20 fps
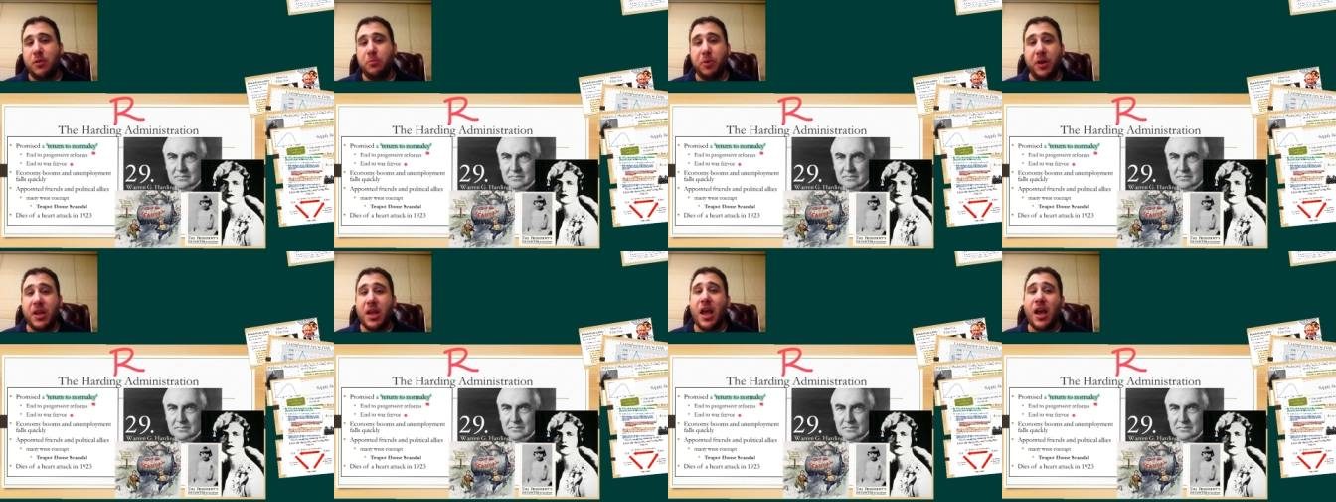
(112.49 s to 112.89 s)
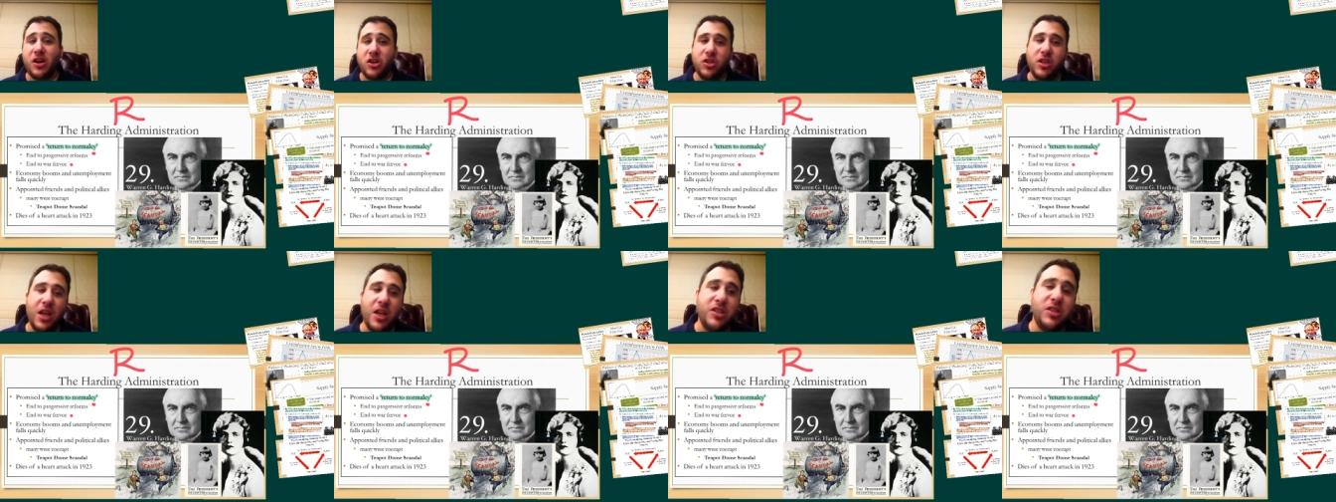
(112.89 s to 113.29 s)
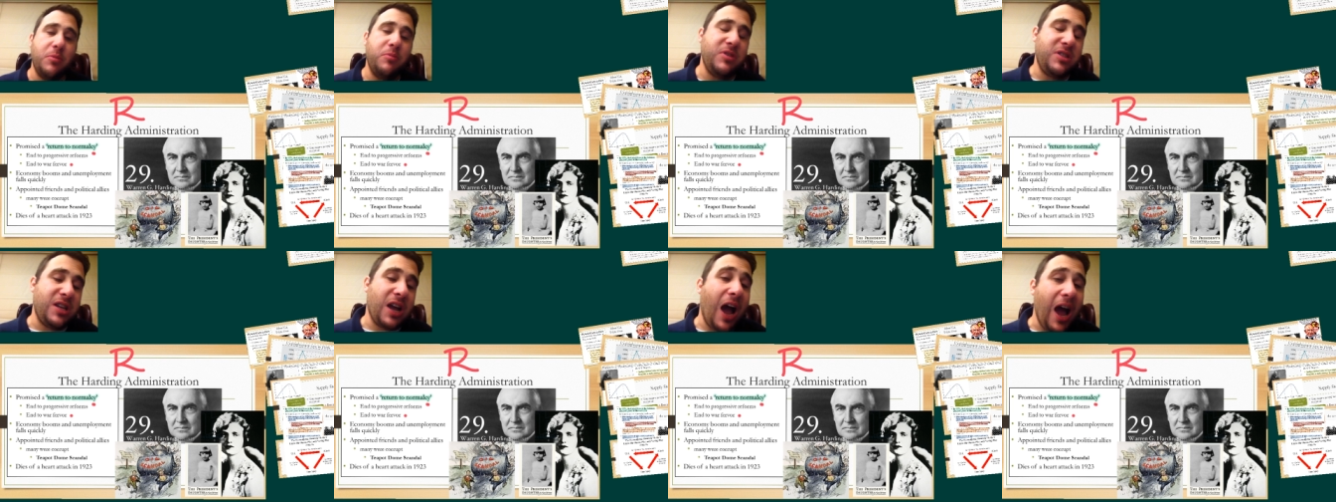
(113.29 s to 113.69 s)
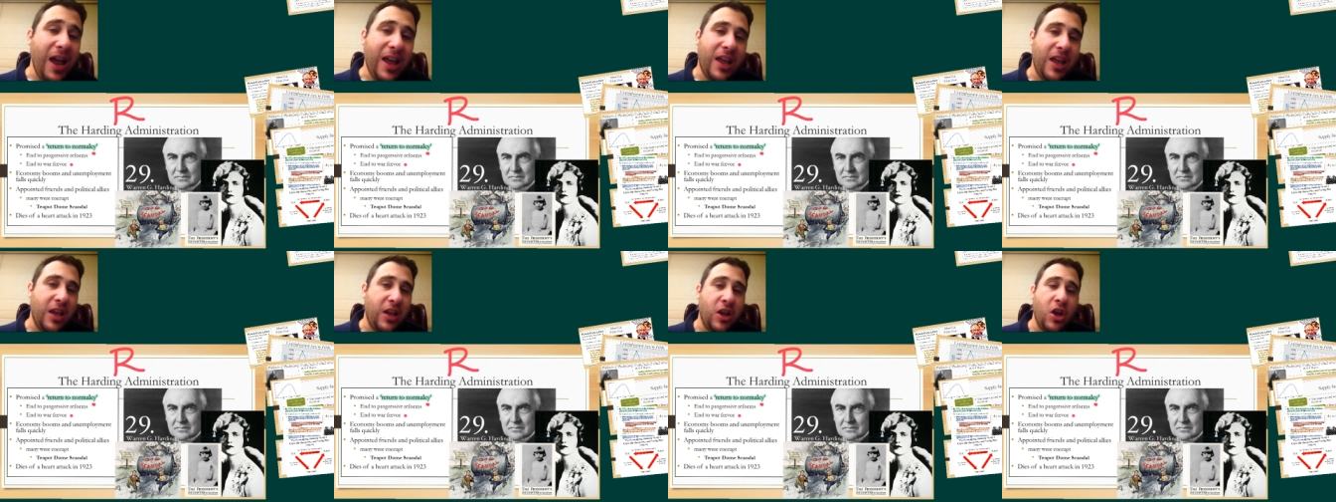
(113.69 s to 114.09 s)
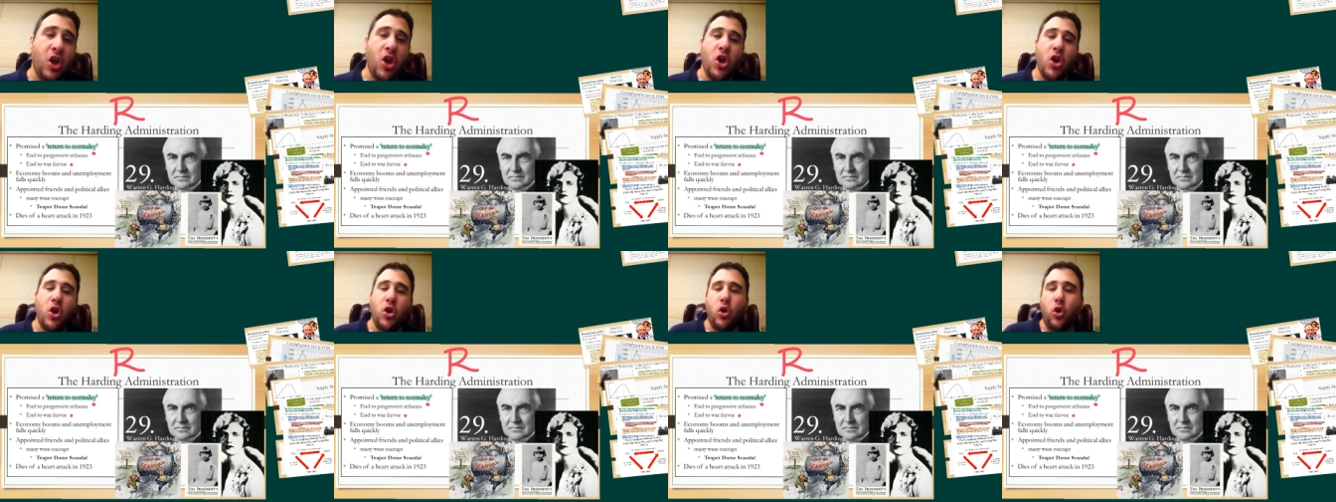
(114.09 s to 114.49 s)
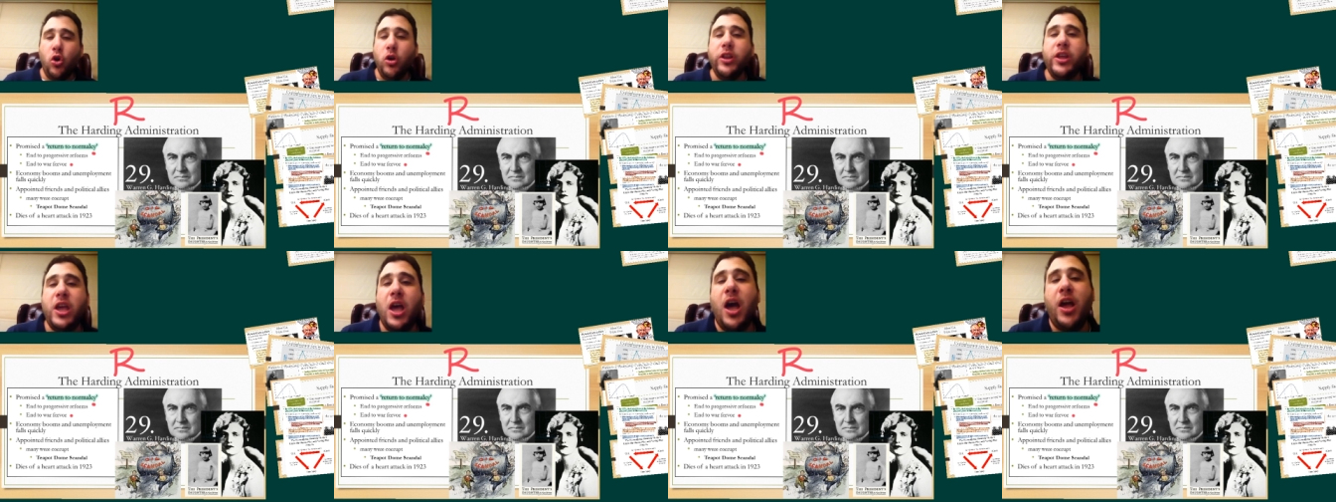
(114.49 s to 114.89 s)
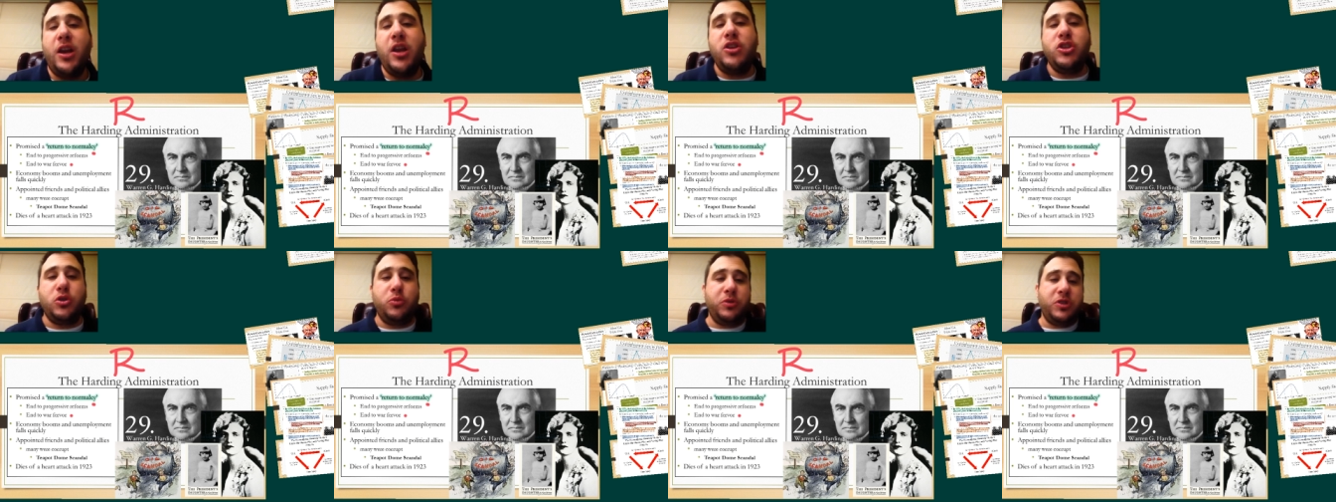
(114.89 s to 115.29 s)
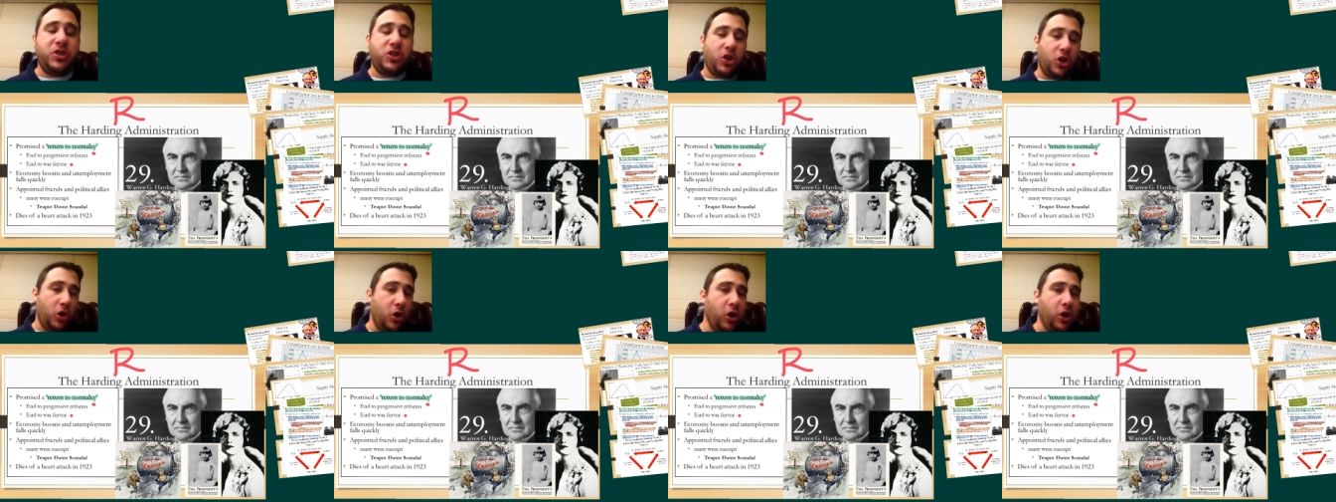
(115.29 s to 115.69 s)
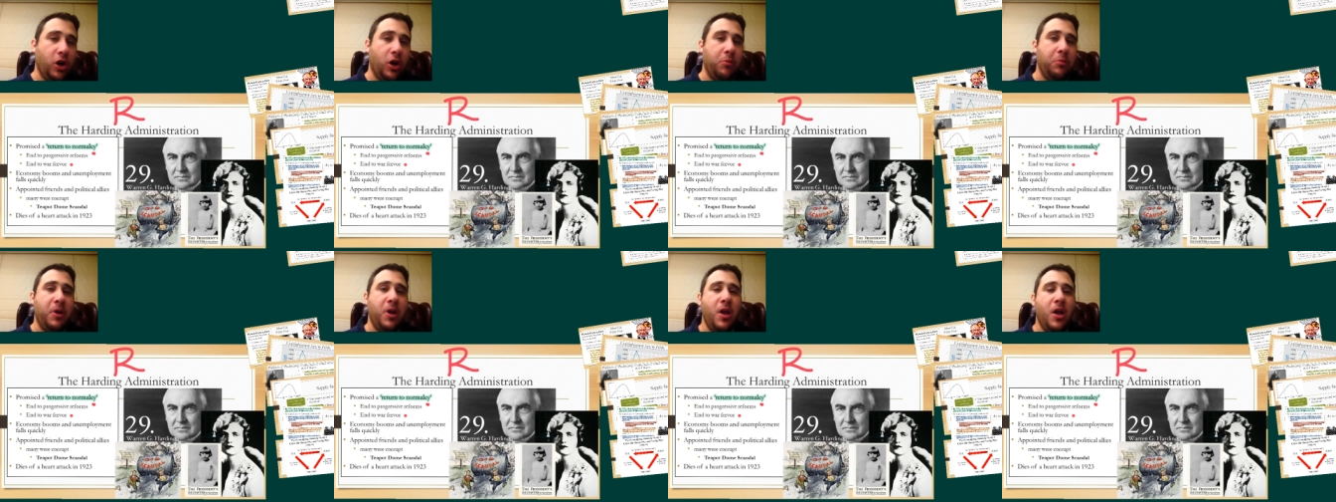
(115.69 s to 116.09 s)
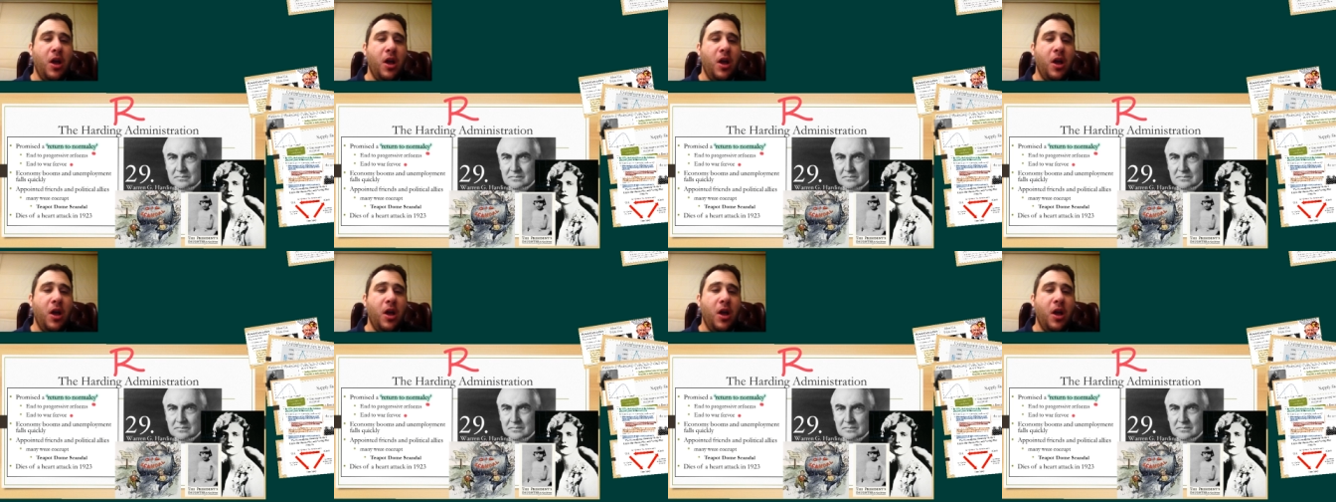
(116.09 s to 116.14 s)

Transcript: But he actually ends up dying early on into his term